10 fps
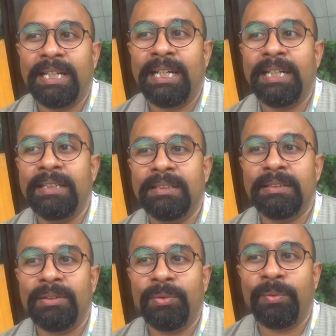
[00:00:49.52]
And
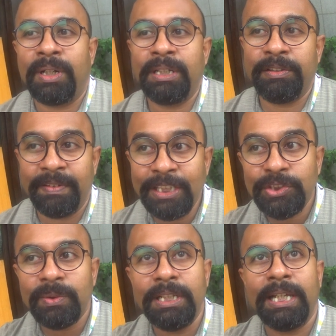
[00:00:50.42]
what
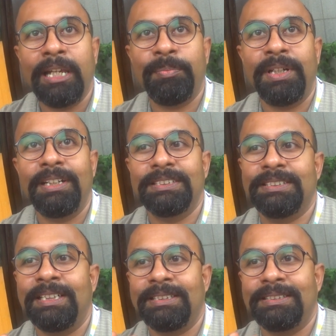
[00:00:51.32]
eventually happened is
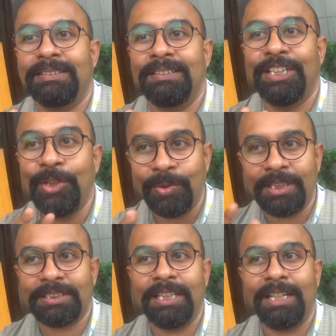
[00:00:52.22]
that,
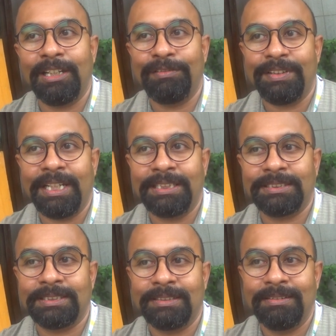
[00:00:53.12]
curiously enough,
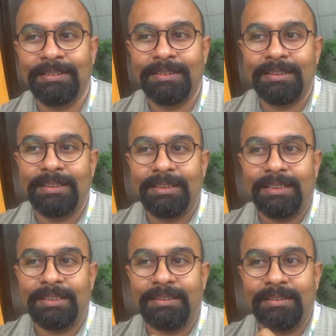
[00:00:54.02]
as
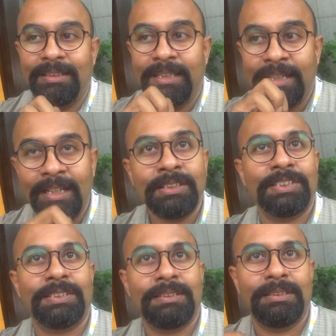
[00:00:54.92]

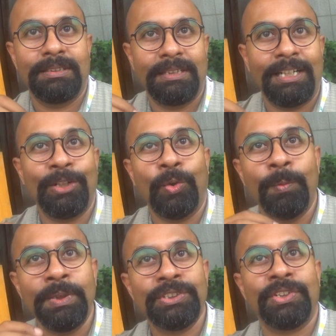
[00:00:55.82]
Linux and
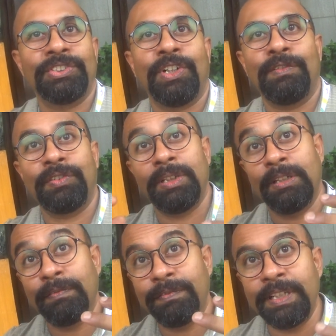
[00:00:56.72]
open source software
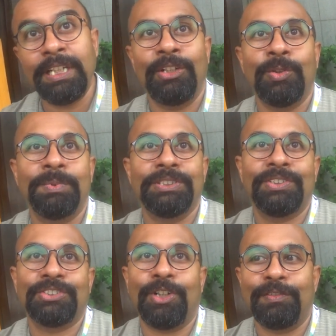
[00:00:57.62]
and free and open
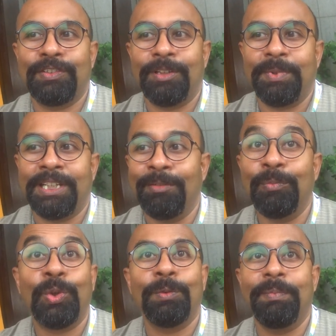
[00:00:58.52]
source software became
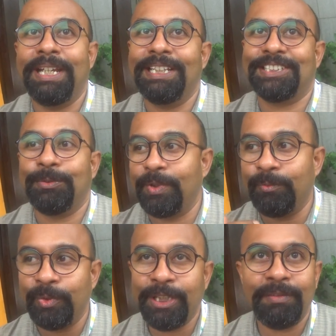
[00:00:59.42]
more mainstream,
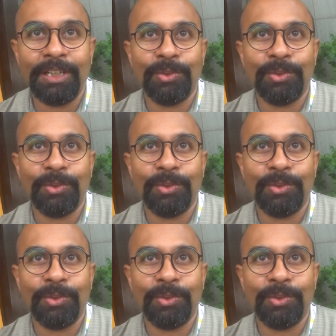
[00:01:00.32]
when we were